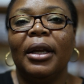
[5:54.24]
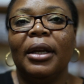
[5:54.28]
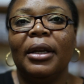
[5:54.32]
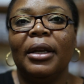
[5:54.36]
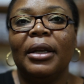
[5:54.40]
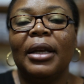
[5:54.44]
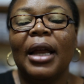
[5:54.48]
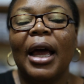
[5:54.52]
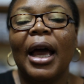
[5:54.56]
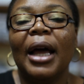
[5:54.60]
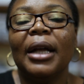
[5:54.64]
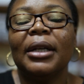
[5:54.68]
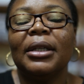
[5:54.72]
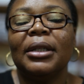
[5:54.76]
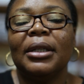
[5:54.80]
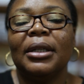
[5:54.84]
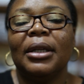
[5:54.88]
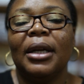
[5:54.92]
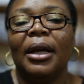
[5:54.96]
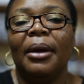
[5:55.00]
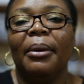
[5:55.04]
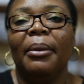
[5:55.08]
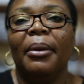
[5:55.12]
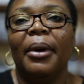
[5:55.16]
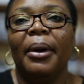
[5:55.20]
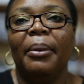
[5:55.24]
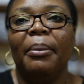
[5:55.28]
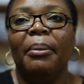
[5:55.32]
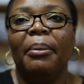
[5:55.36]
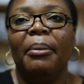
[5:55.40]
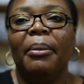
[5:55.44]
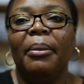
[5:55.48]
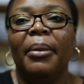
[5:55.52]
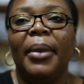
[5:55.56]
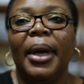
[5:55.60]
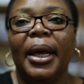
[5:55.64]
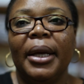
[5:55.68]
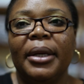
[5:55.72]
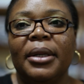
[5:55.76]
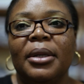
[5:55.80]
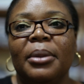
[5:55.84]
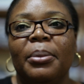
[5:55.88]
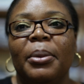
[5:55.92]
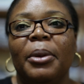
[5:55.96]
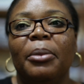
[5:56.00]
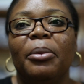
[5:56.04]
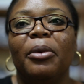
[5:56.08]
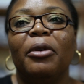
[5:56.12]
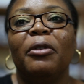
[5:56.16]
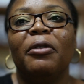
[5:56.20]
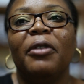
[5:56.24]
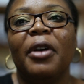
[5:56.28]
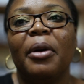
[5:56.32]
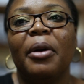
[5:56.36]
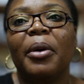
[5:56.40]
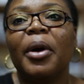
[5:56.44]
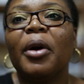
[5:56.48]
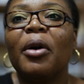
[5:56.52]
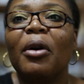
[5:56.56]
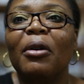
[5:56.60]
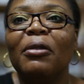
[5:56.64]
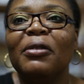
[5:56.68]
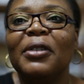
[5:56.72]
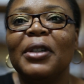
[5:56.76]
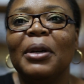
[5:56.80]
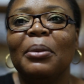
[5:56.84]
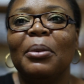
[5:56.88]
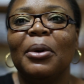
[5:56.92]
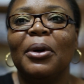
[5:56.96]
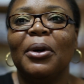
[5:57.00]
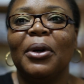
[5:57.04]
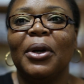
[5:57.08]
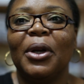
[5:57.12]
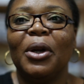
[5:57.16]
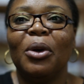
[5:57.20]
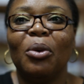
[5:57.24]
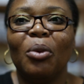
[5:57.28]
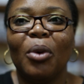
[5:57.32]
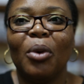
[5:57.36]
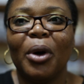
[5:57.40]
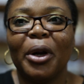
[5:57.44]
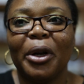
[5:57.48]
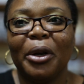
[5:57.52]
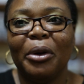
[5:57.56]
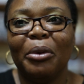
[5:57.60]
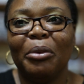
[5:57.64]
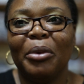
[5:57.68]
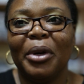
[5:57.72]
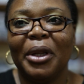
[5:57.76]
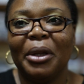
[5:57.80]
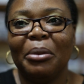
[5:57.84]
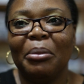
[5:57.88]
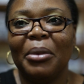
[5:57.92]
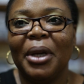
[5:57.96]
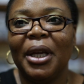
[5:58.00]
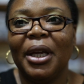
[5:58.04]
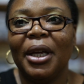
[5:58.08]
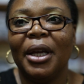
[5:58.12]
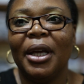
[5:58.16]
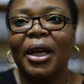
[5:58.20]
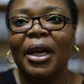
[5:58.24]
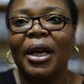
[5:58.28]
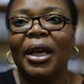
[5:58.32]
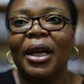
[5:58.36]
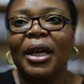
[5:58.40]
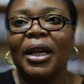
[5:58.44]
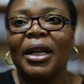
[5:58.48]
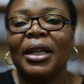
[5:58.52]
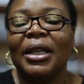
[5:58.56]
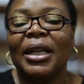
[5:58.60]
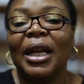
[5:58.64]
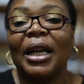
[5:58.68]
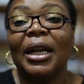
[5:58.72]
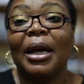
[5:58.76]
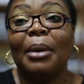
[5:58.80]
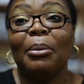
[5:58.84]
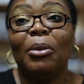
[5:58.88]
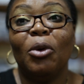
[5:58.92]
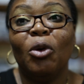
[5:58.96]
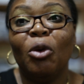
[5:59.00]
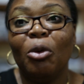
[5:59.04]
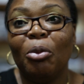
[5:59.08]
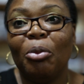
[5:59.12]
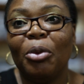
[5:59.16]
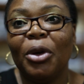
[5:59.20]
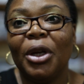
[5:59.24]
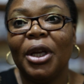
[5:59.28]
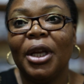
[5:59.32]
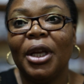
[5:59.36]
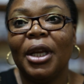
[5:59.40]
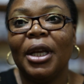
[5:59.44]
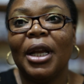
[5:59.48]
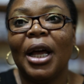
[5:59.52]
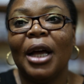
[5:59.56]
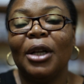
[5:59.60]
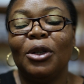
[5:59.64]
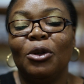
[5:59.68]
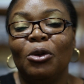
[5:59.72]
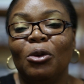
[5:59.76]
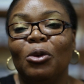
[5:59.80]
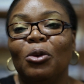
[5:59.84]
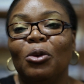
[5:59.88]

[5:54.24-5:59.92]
that makes people very comfortable in working with me, that I'm open, I don't